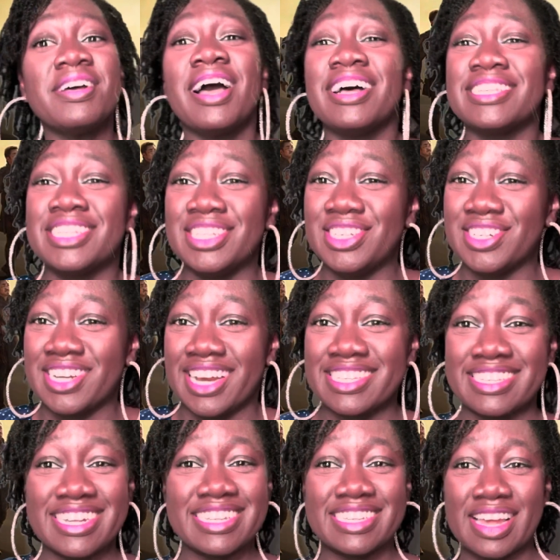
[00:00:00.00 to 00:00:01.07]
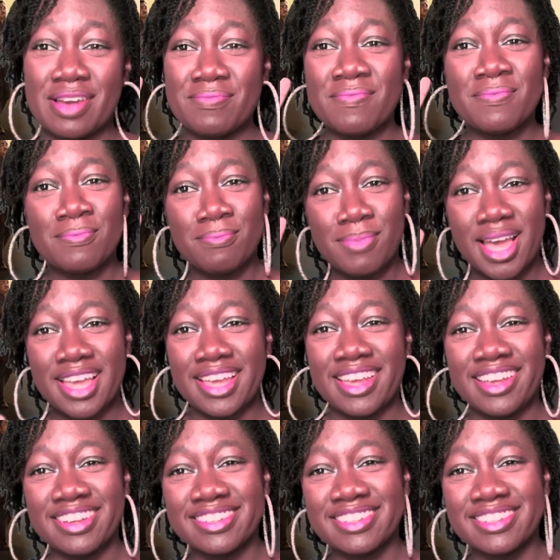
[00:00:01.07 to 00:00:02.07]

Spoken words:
See you guys next time. Bye.